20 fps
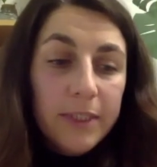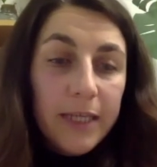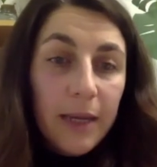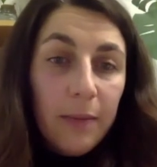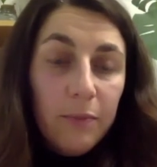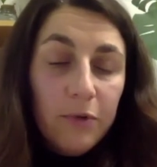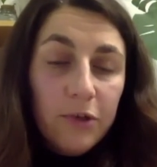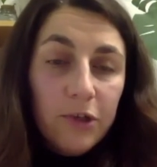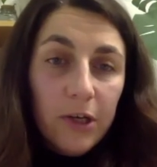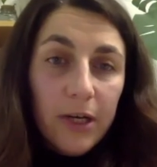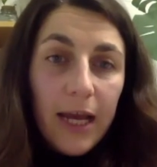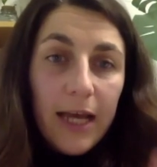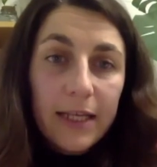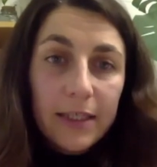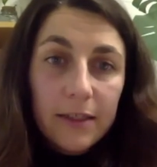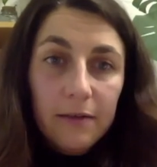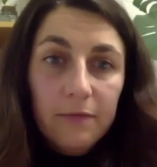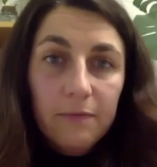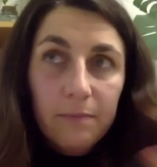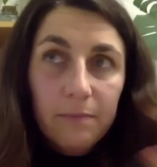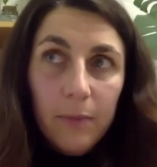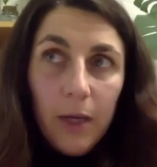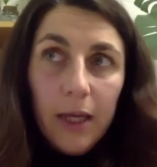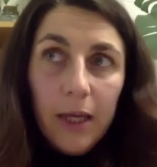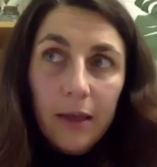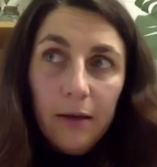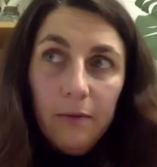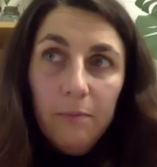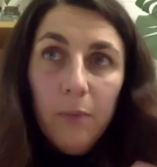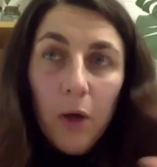temperature and has a
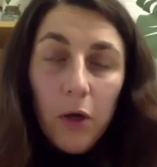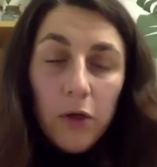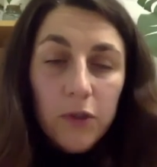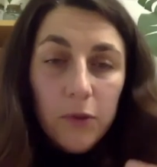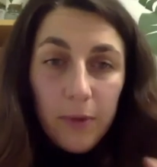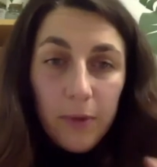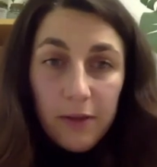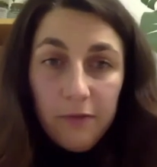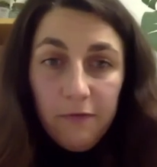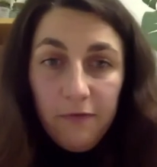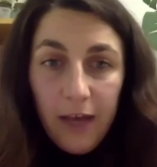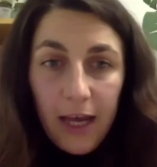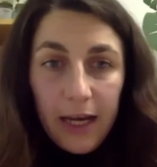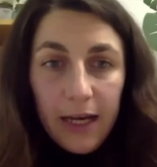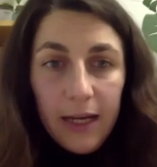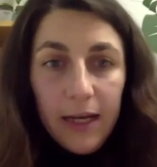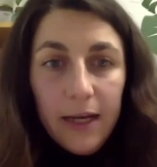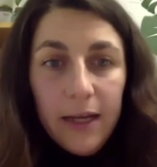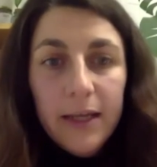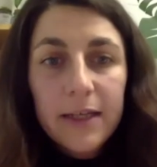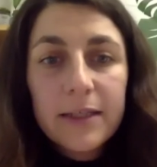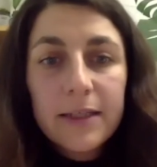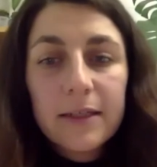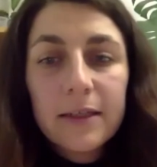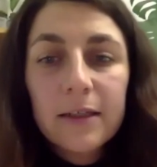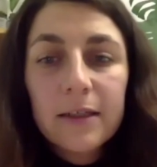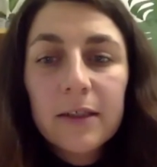like a motor with a fan in it.